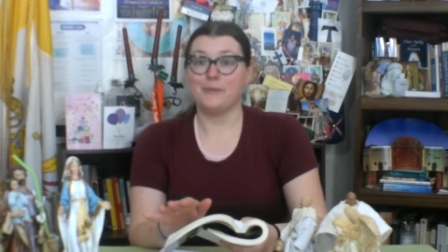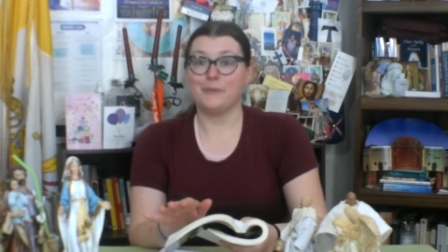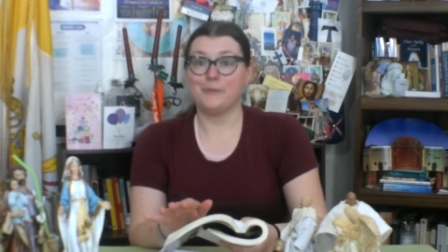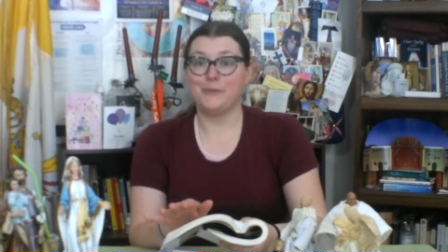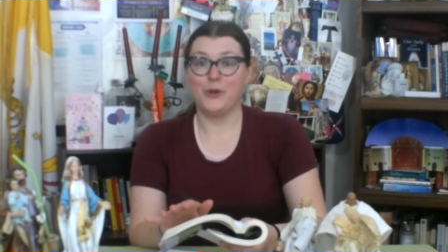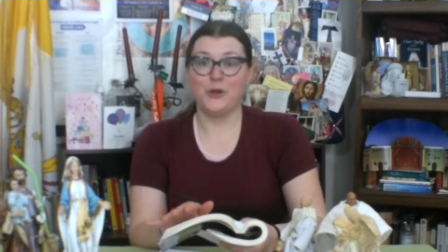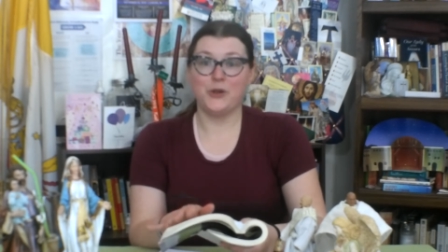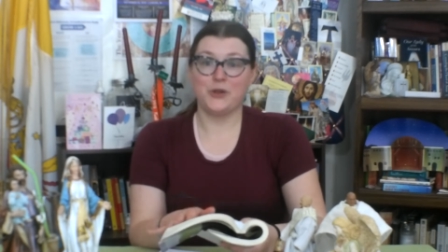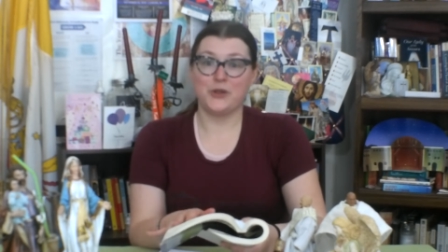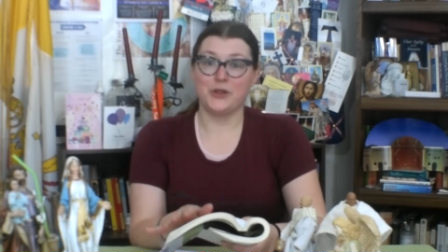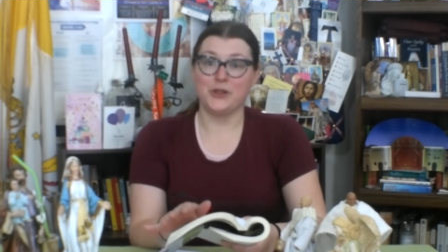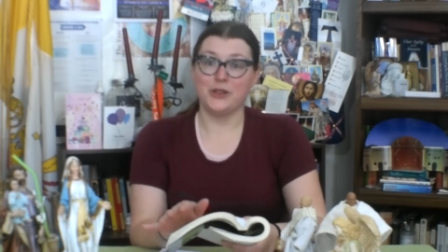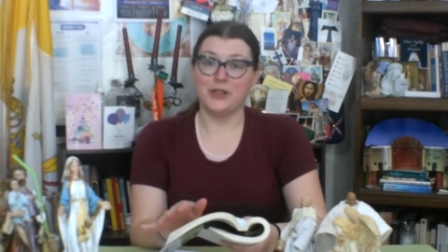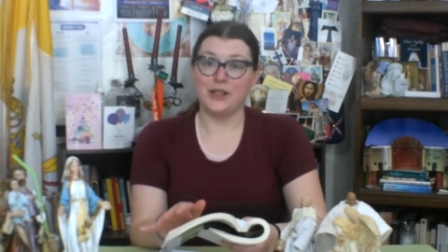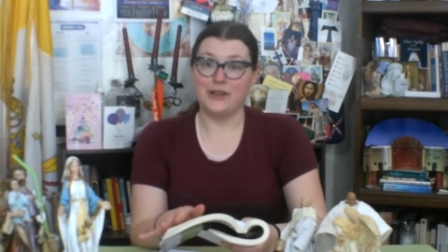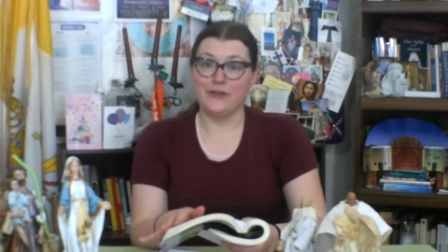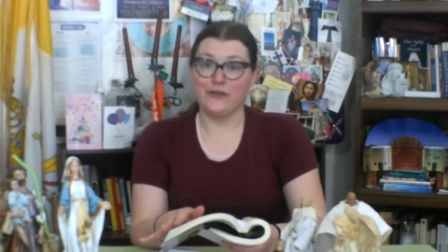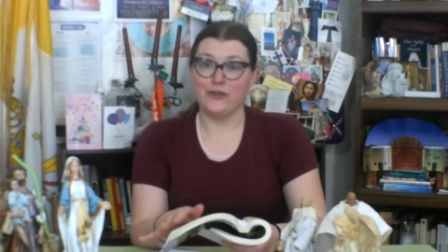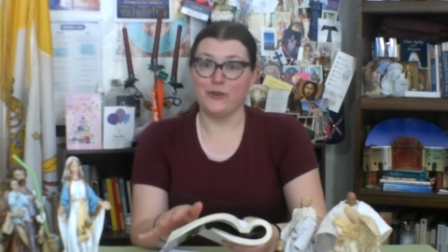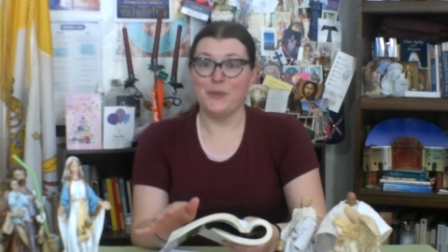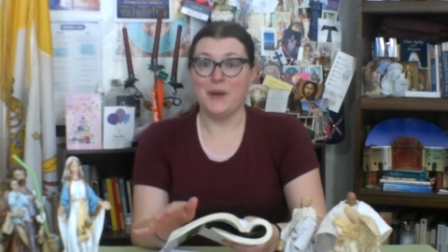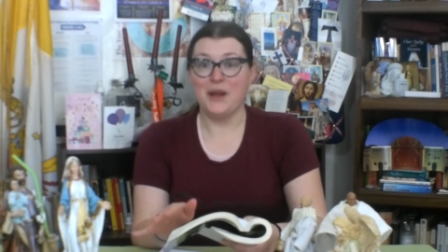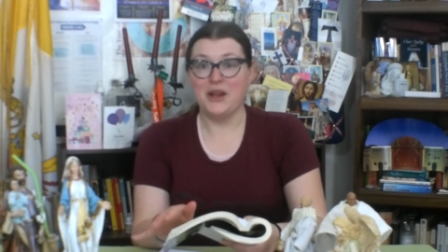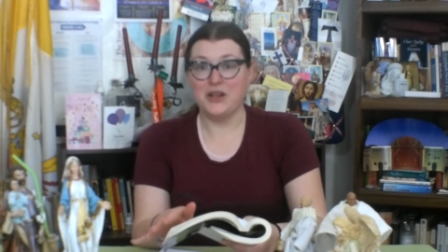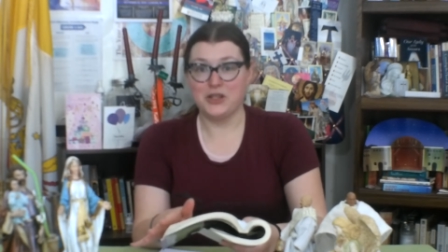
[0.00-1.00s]
personal
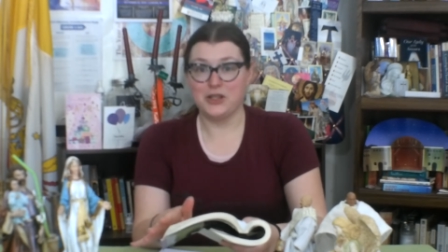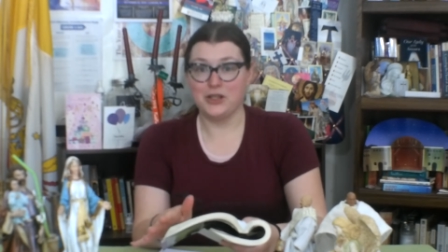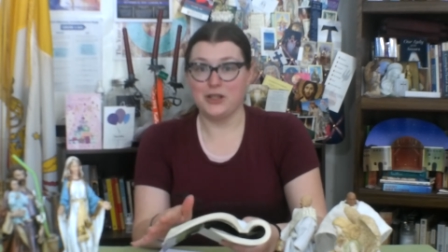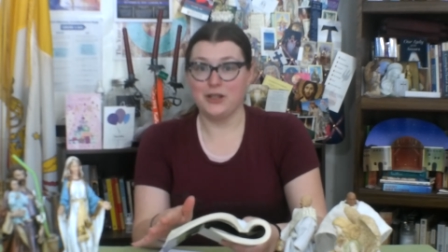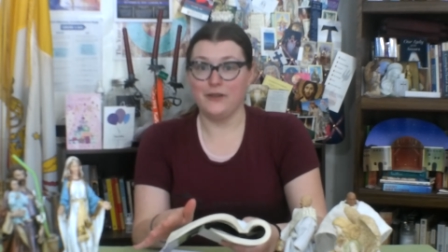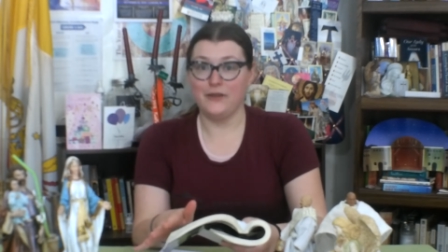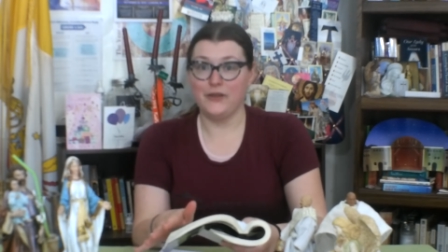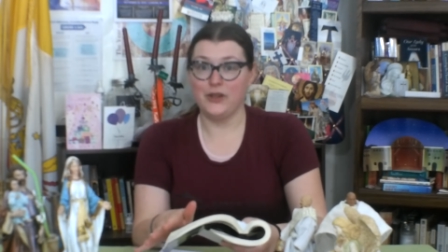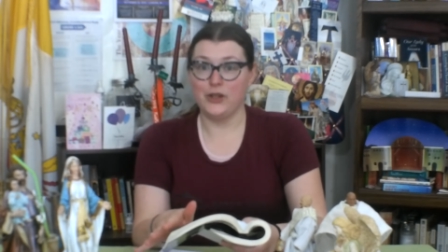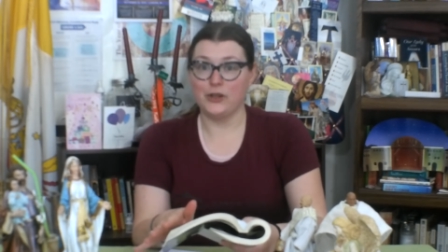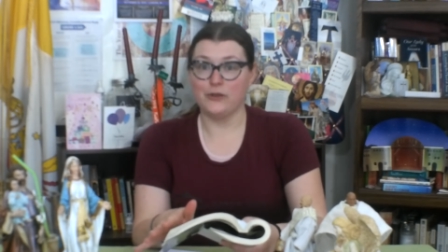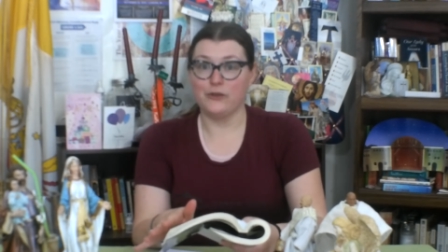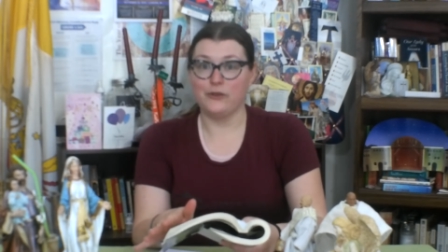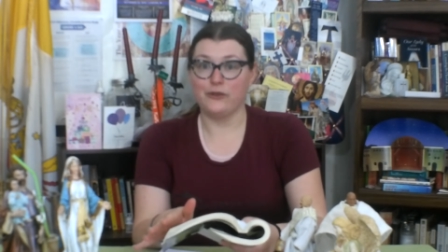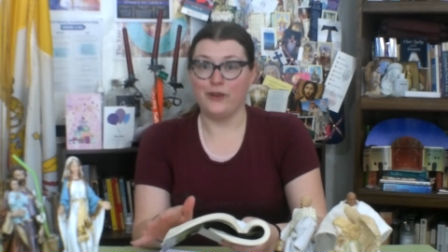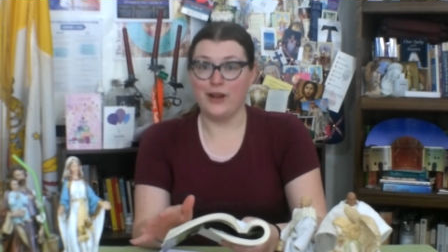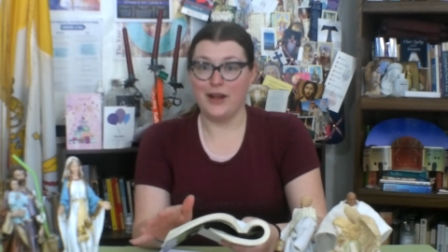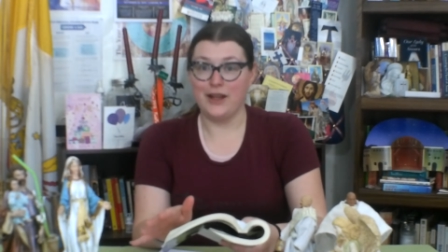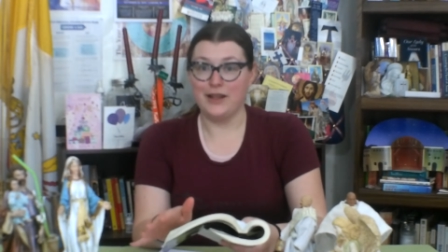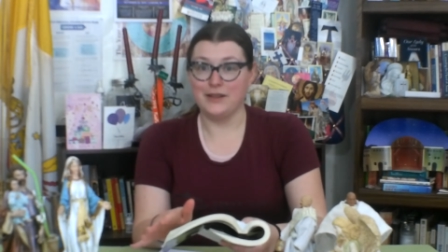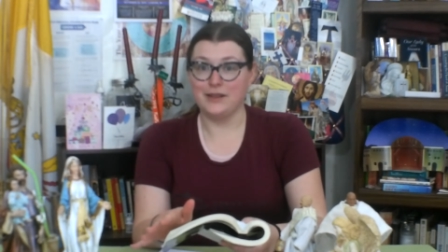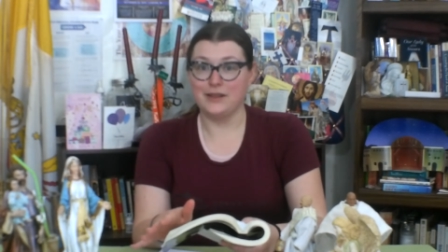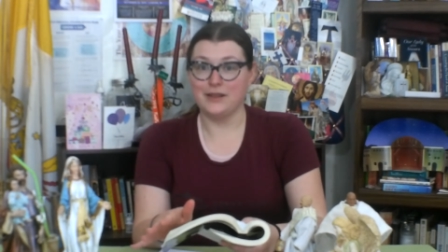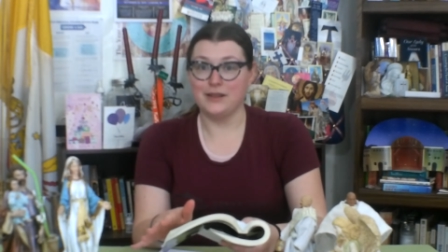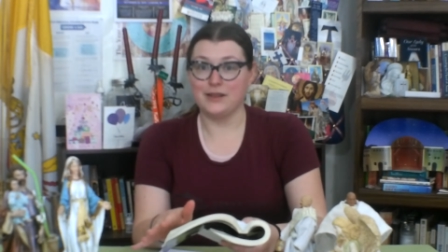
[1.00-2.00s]
information of your
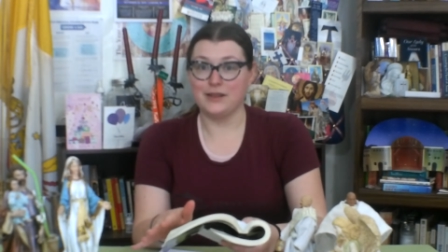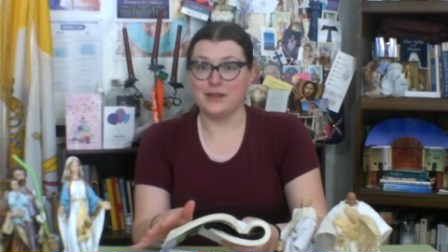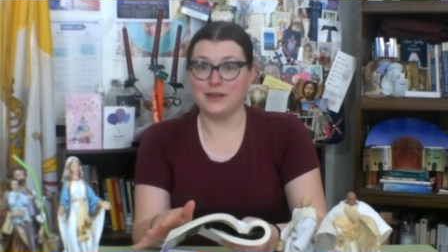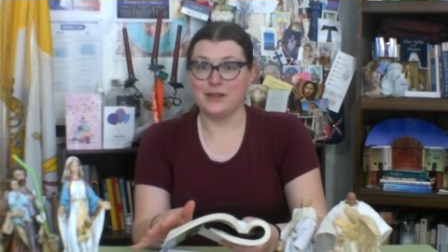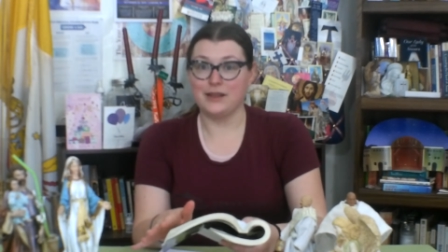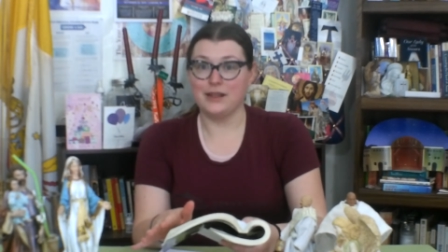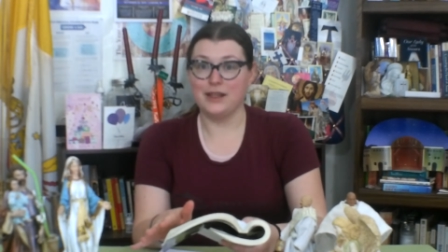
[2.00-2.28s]
friends